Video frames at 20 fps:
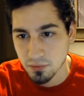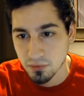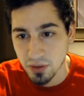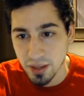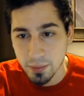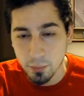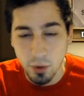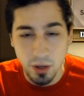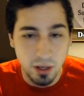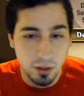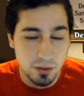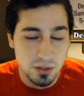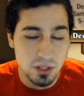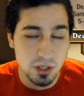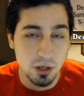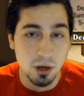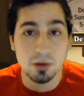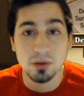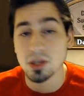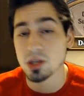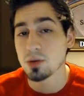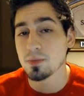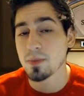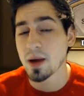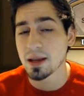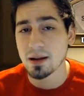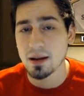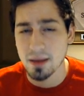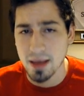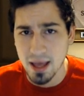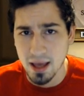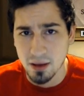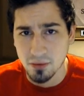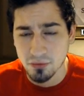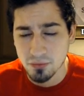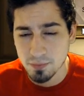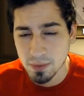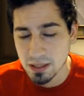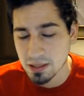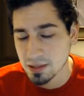Flamewaker is a card that you might not
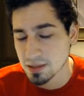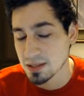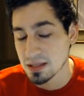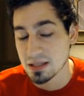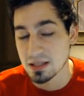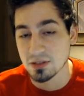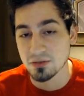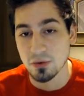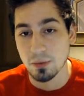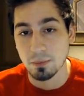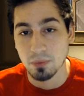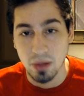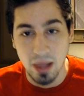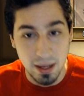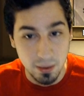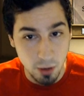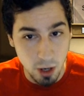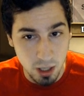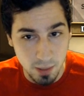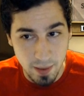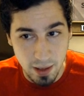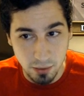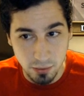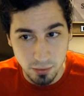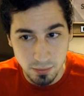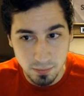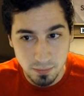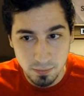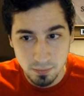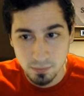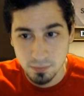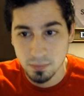have because this is from Blackrock Mountain.